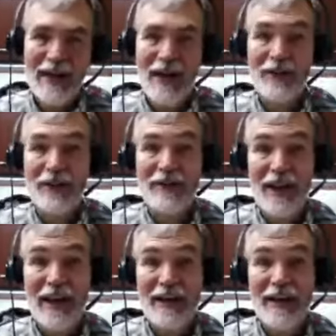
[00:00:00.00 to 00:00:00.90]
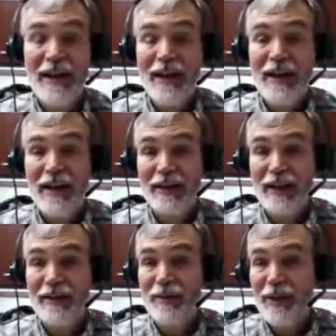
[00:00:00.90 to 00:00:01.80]
Now, as I said,
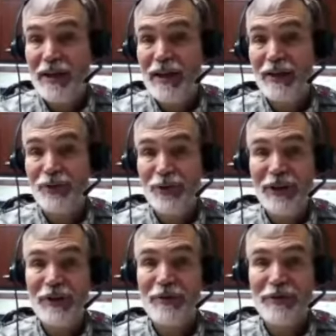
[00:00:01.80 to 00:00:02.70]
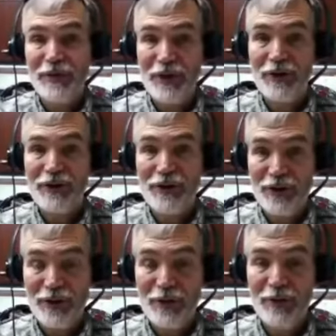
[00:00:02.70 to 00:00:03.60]
glycemic index really refers
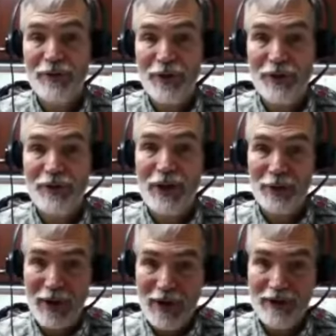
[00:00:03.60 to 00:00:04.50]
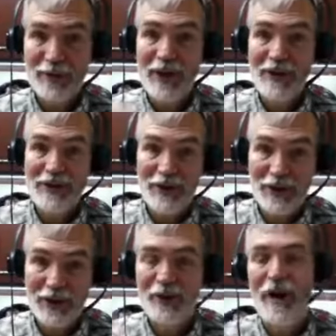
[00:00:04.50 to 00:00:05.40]
to foods that raise the blood
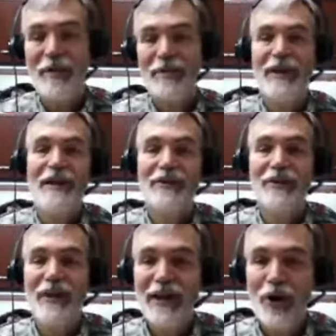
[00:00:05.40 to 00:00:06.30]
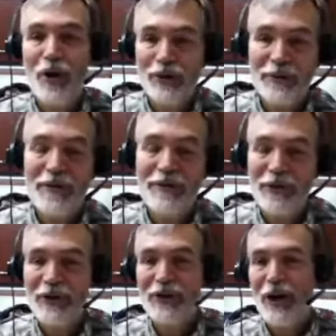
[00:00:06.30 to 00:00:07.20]
sugar rapidly, and so that can only
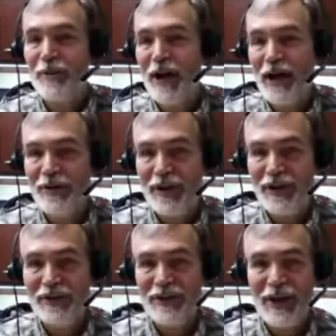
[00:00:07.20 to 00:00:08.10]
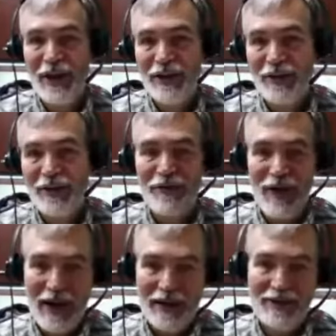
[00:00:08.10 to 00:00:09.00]
refer to carbohydrates. So
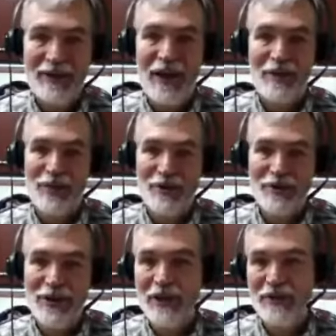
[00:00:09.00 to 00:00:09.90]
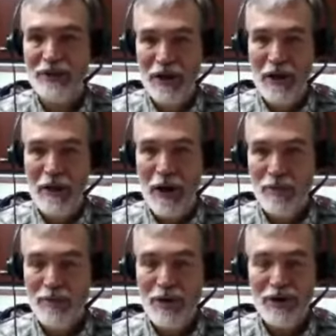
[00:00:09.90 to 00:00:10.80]
fats and proteins are
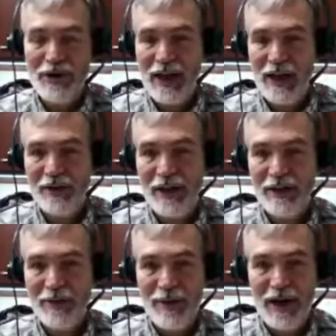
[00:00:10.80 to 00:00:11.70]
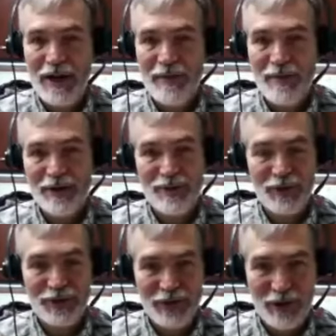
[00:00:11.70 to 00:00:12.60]
broken down in the body much more
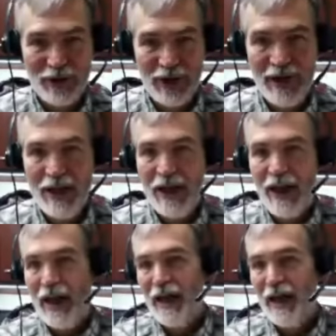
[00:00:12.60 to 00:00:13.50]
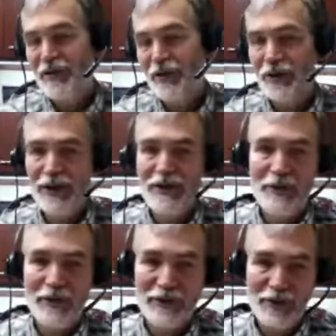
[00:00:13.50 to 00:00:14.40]
slowly and turned
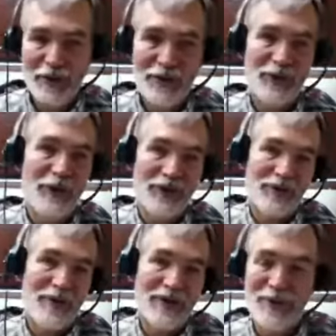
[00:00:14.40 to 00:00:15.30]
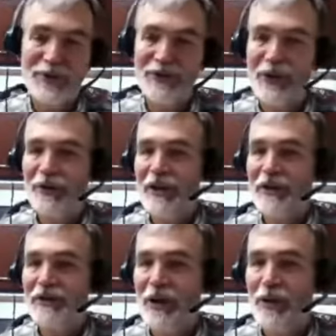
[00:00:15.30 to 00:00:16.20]
into a fuel source much more slowly.
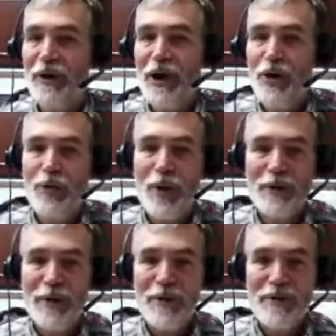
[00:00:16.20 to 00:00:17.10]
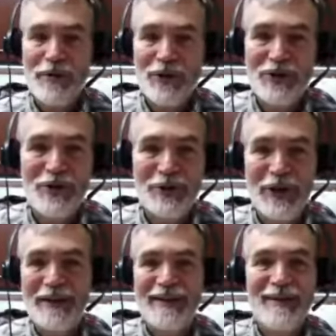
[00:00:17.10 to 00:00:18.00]
So when we refer to
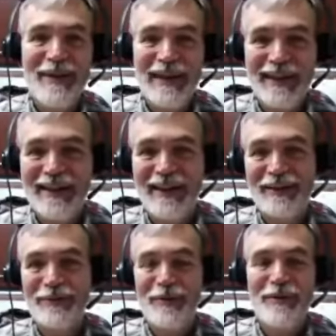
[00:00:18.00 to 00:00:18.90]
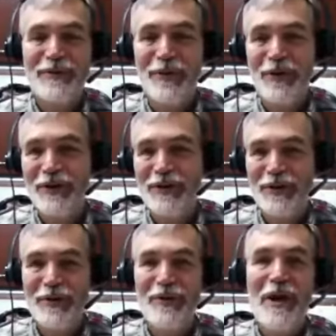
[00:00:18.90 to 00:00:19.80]
glycemic index, we're referring
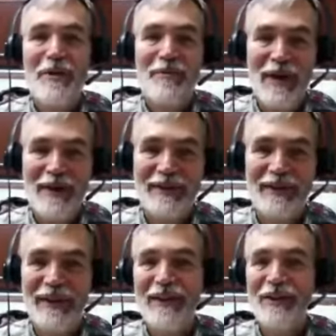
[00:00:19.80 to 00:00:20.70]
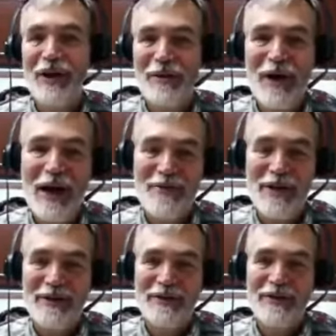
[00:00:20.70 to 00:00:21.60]
to basically
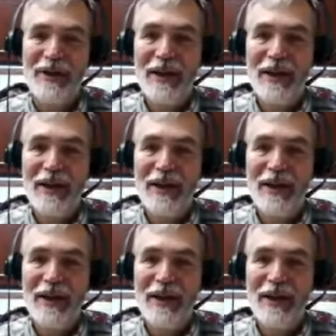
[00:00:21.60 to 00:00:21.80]
carbohydrates.